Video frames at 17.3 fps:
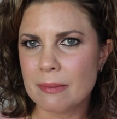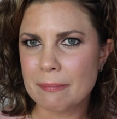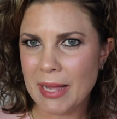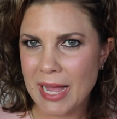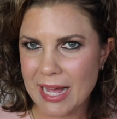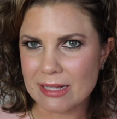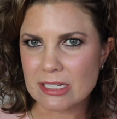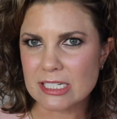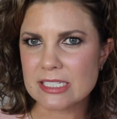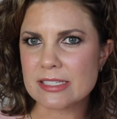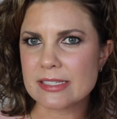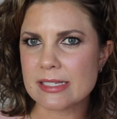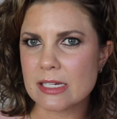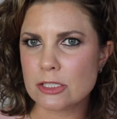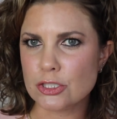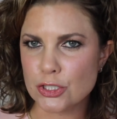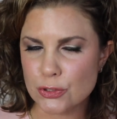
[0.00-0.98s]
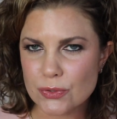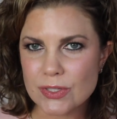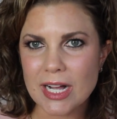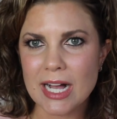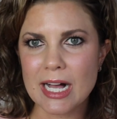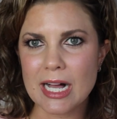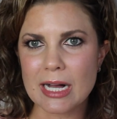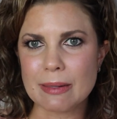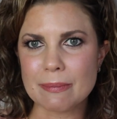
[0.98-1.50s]
palettes do
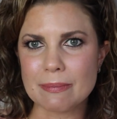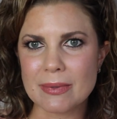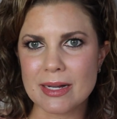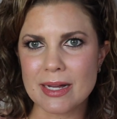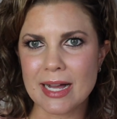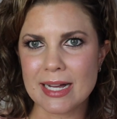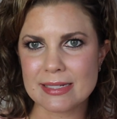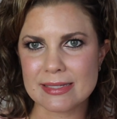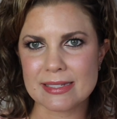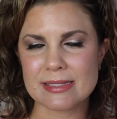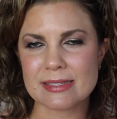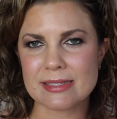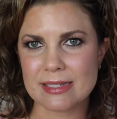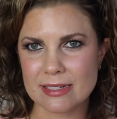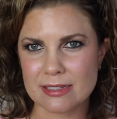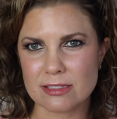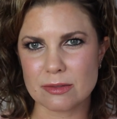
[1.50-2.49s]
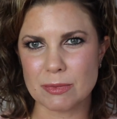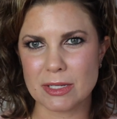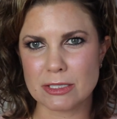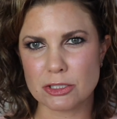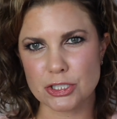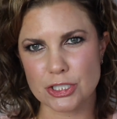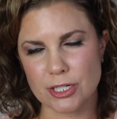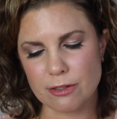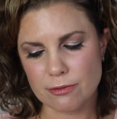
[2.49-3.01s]
come as a 6
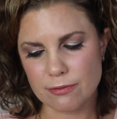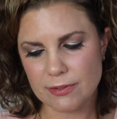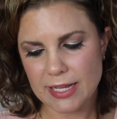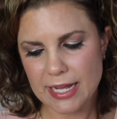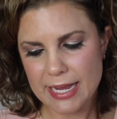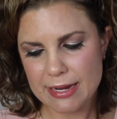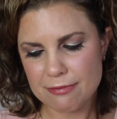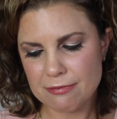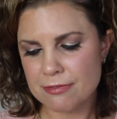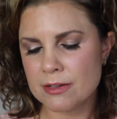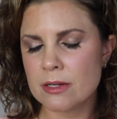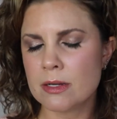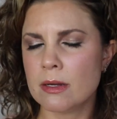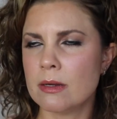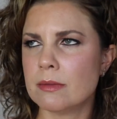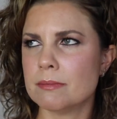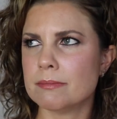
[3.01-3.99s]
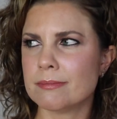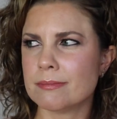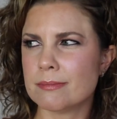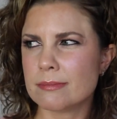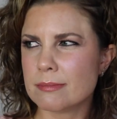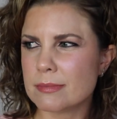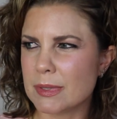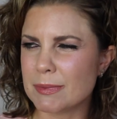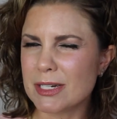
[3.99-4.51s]
month shelf life.
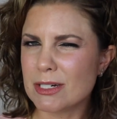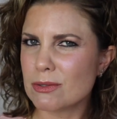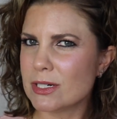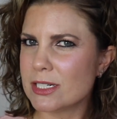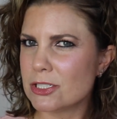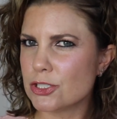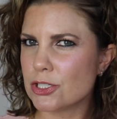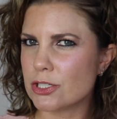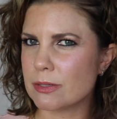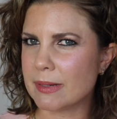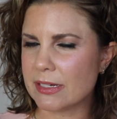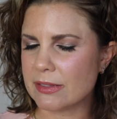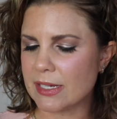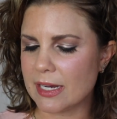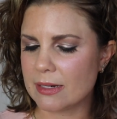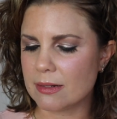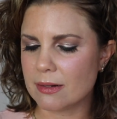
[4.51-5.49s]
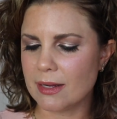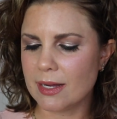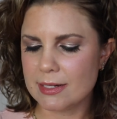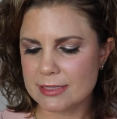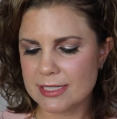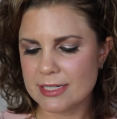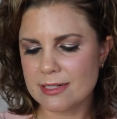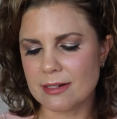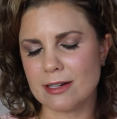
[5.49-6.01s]
I'm not quite sure about that. I
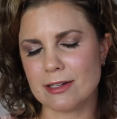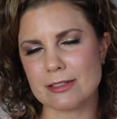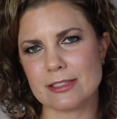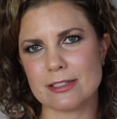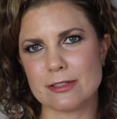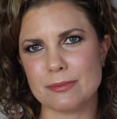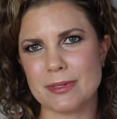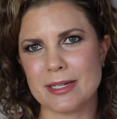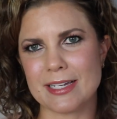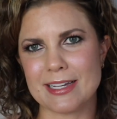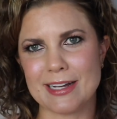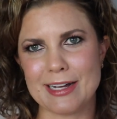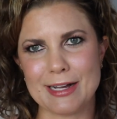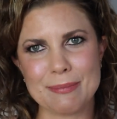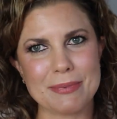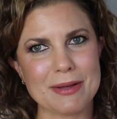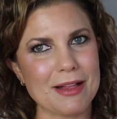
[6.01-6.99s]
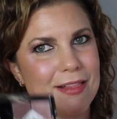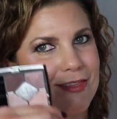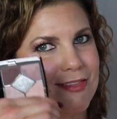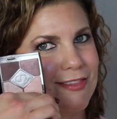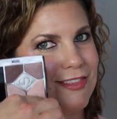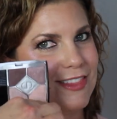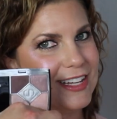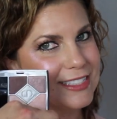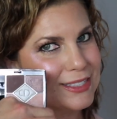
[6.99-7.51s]
did also pick up
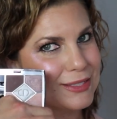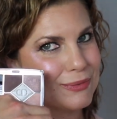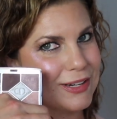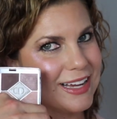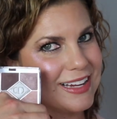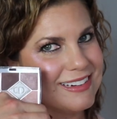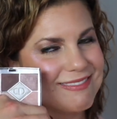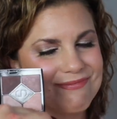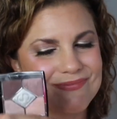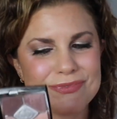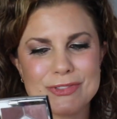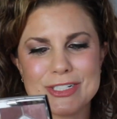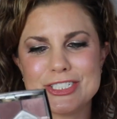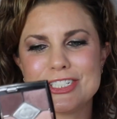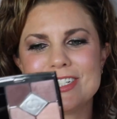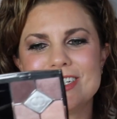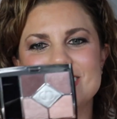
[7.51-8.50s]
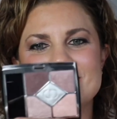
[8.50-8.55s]
this one, which